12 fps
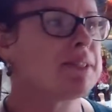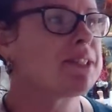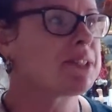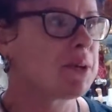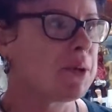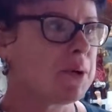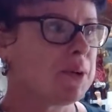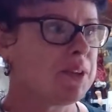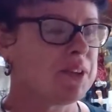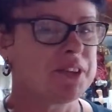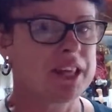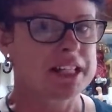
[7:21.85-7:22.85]
So
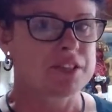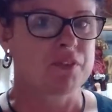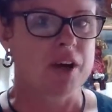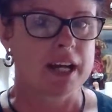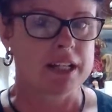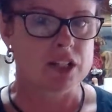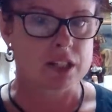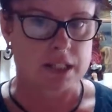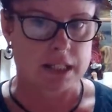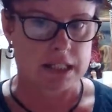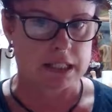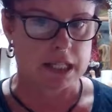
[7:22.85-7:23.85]
that's fine. Just
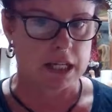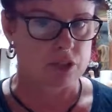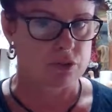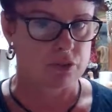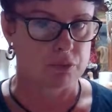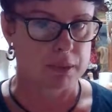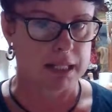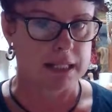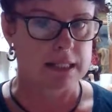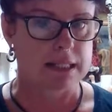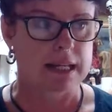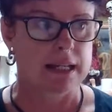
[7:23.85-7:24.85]
get in touch with me
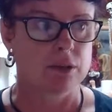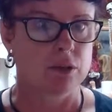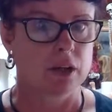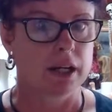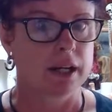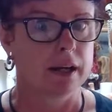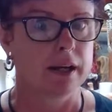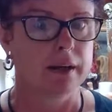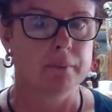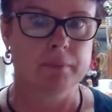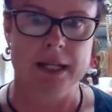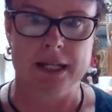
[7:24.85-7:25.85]
and say, look, I
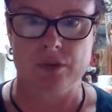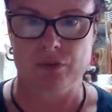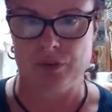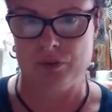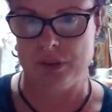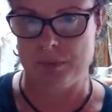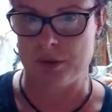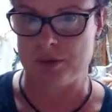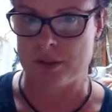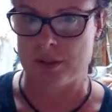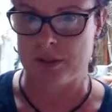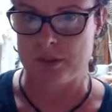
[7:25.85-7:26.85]
can't make a $50
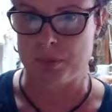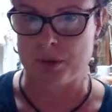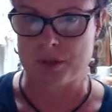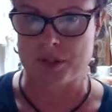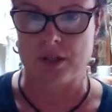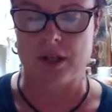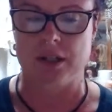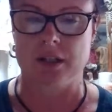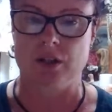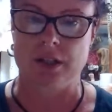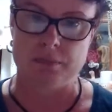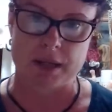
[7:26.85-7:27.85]
deposit. I can
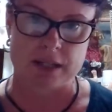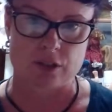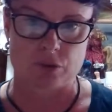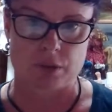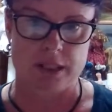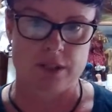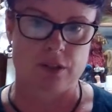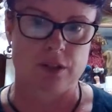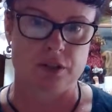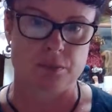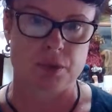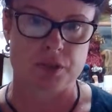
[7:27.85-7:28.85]
only make a
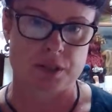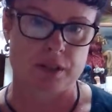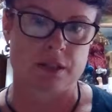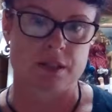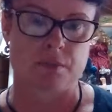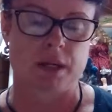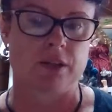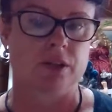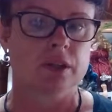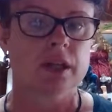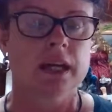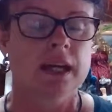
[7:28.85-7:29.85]
$20 deposit this month.
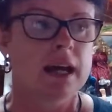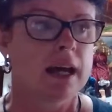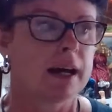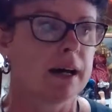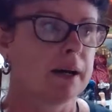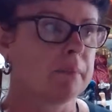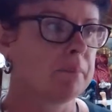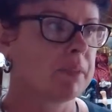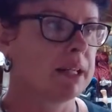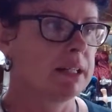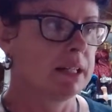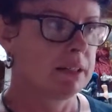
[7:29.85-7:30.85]

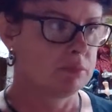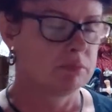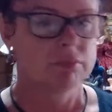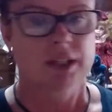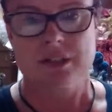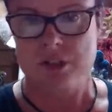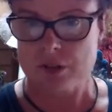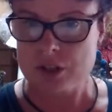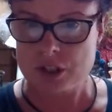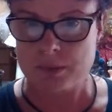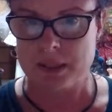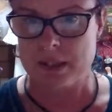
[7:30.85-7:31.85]
And then as long
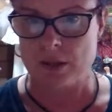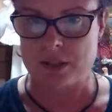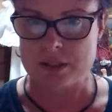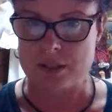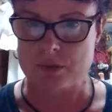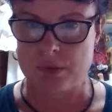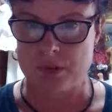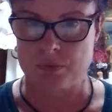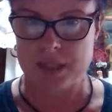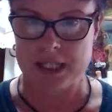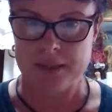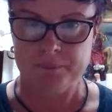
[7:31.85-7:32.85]
as you're being honest with
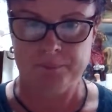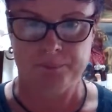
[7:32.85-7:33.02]
me,